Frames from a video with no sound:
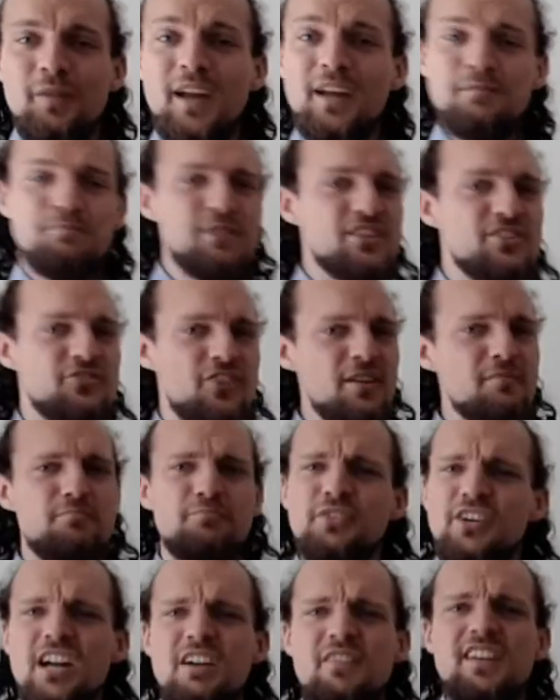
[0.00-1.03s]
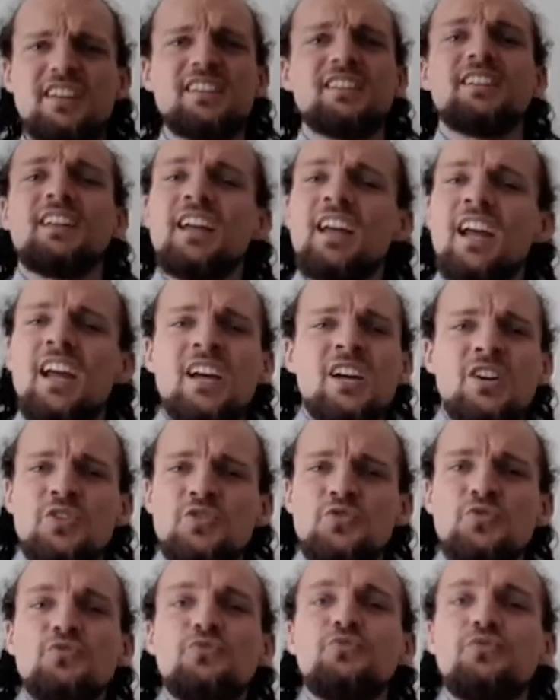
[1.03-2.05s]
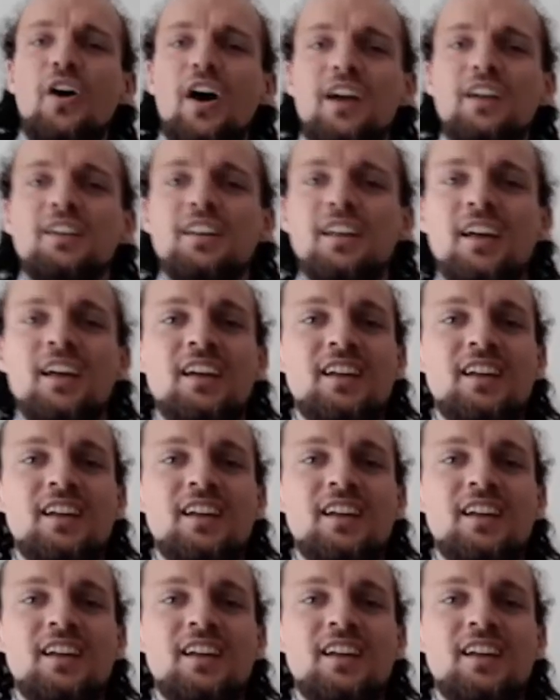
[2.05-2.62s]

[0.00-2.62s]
It has been trained previously to find